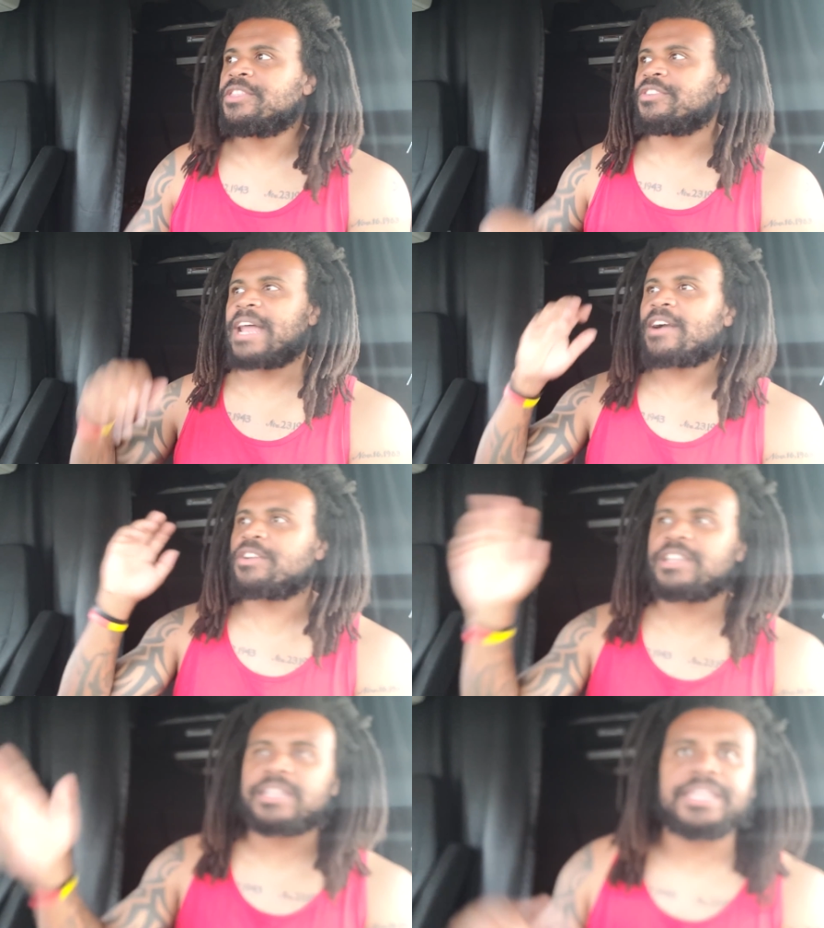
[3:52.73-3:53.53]
They're not
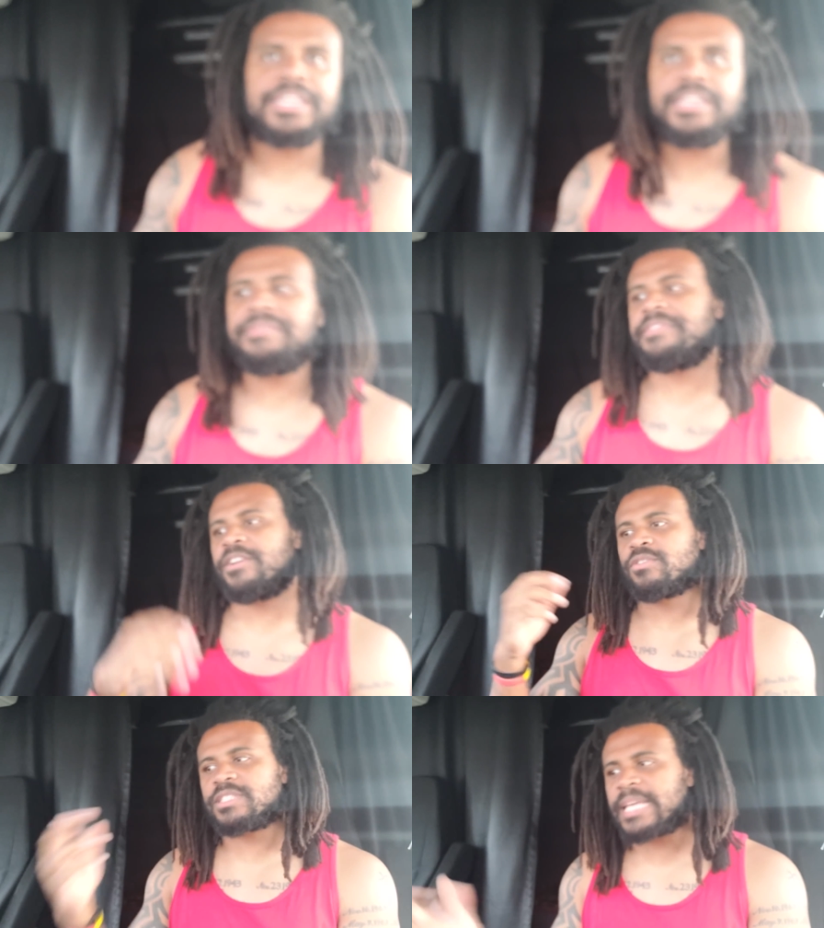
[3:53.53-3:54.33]
going to leave. They're
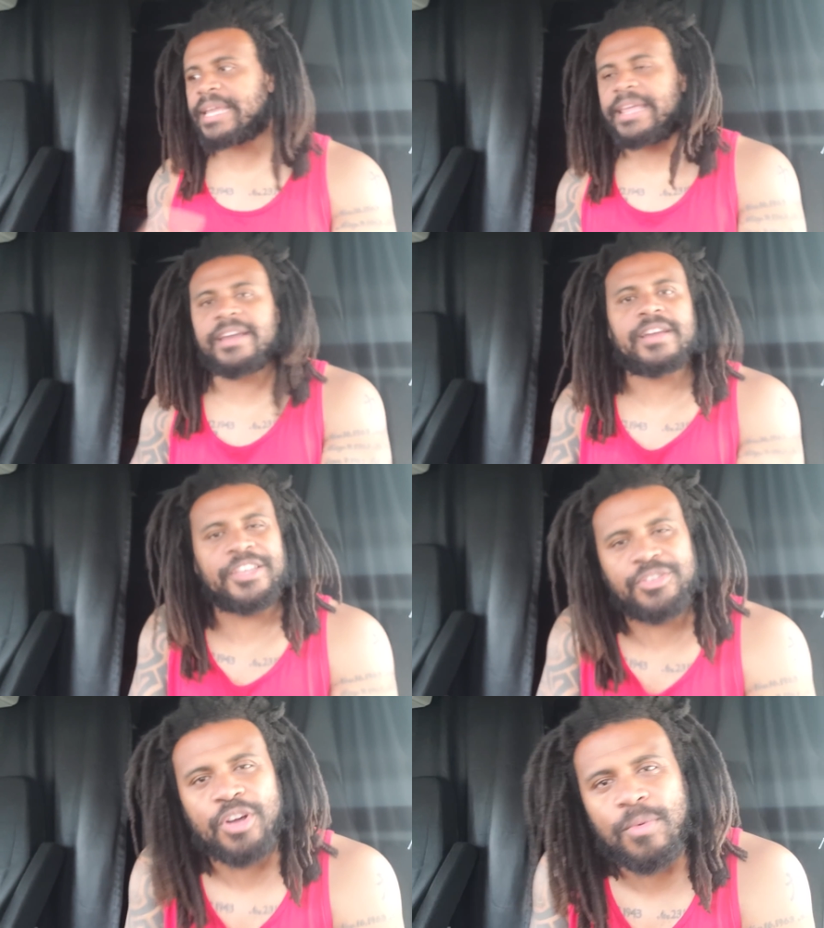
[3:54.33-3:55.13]
going to stay there.
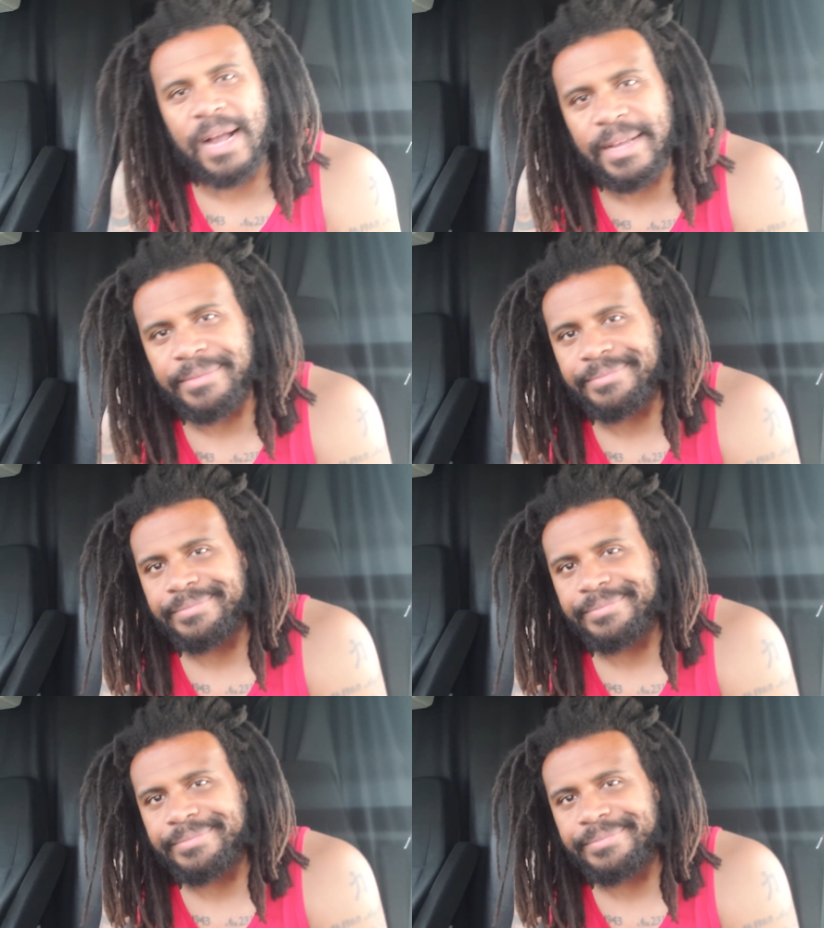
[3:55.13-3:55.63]
And you know what?